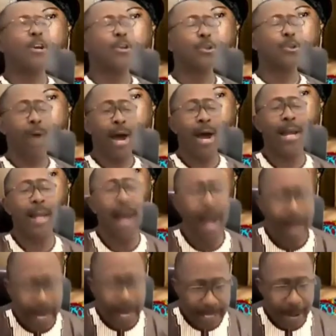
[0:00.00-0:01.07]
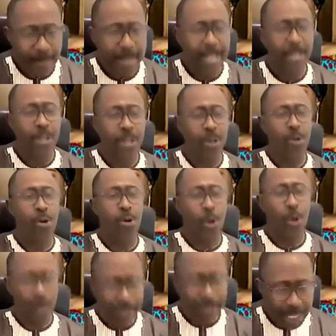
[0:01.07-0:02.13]
you are an academic, you
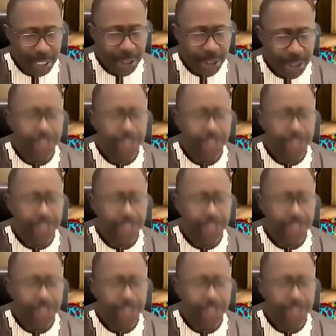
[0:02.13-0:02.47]
don't teach.